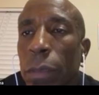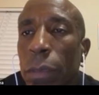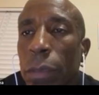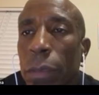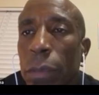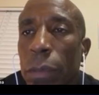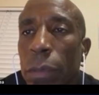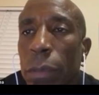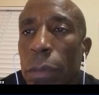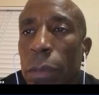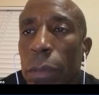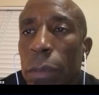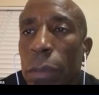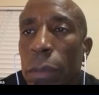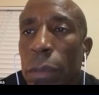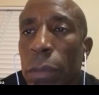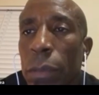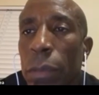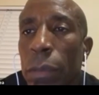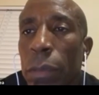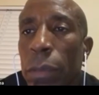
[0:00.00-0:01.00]

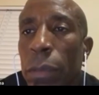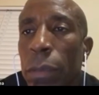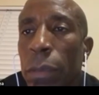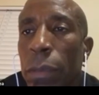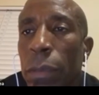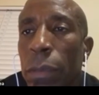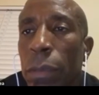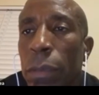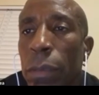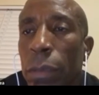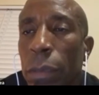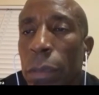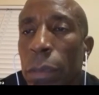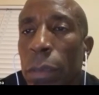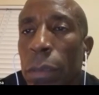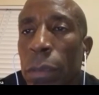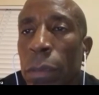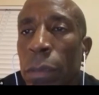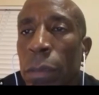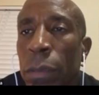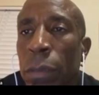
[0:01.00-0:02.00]

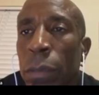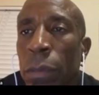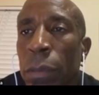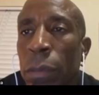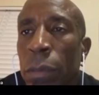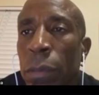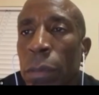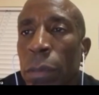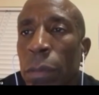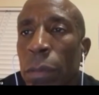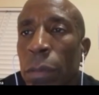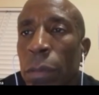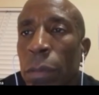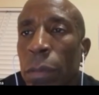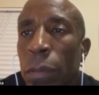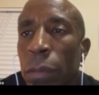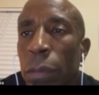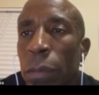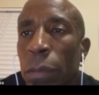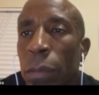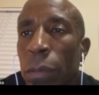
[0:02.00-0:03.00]

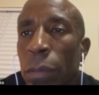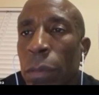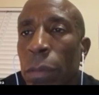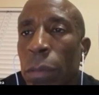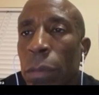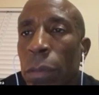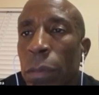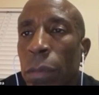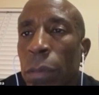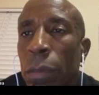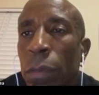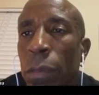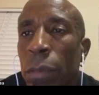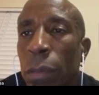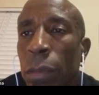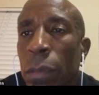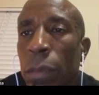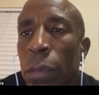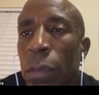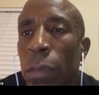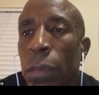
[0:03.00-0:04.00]

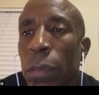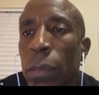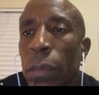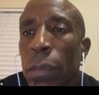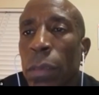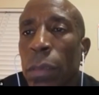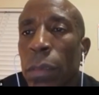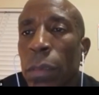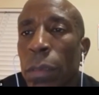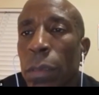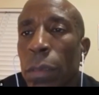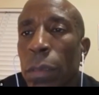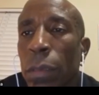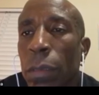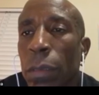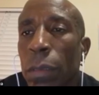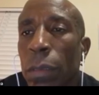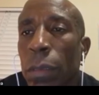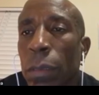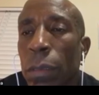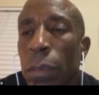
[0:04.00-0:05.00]

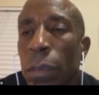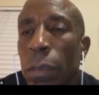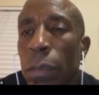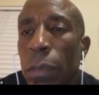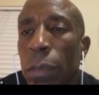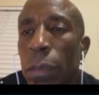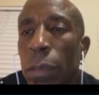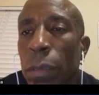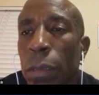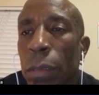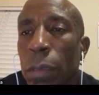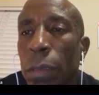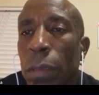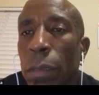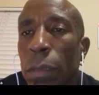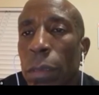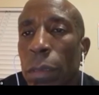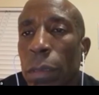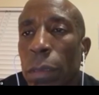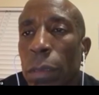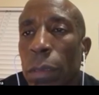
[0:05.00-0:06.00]

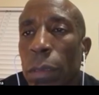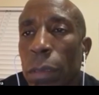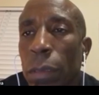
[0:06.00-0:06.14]
This person isn't speaking.